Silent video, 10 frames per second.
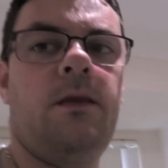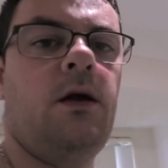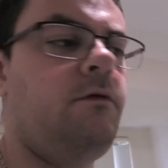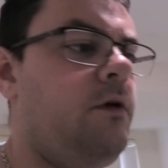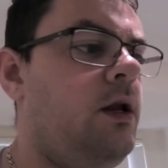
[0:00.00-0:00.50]

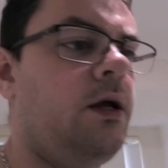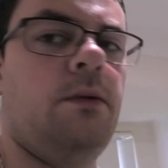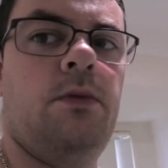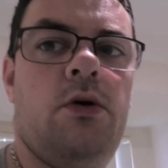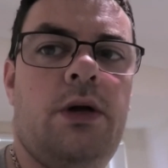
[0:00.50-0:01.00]
I feel like
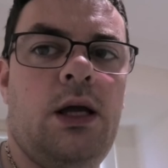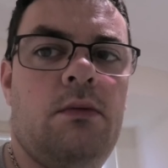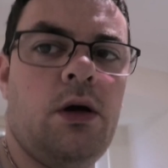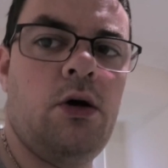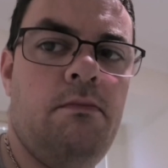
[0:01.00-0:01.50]
I'm cooking
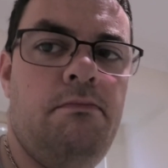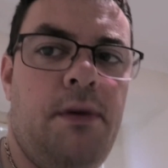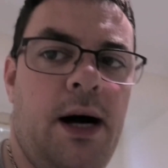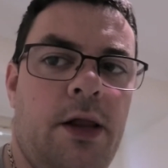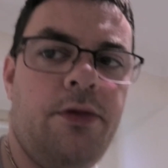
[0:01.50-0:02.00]
in my own
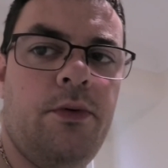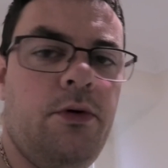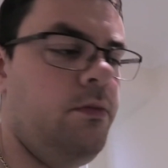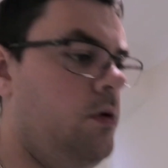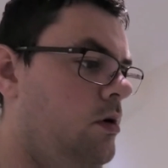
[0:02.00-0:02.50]
bathroom.